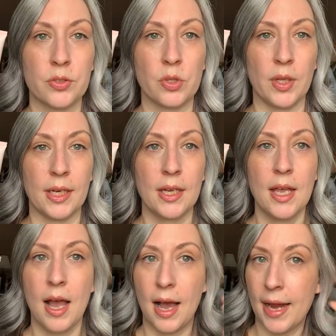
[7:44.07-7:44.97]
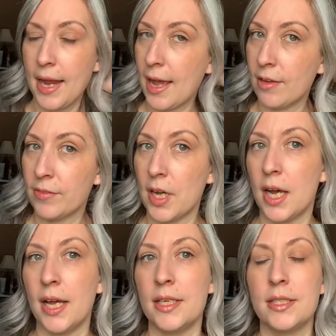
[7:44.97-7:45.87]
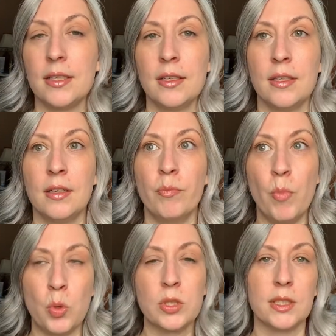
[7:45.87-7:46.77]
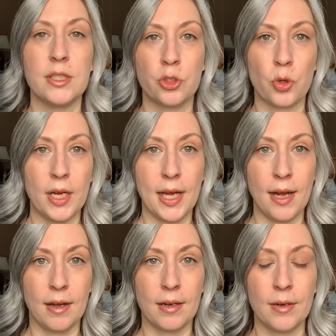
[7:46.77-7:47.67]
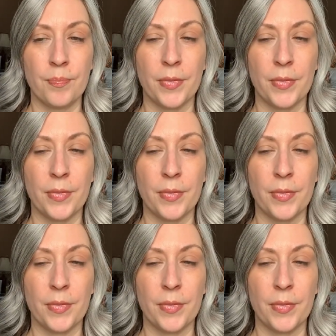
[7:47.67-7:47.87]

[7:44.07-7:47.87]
So like I have got mostly straight hair.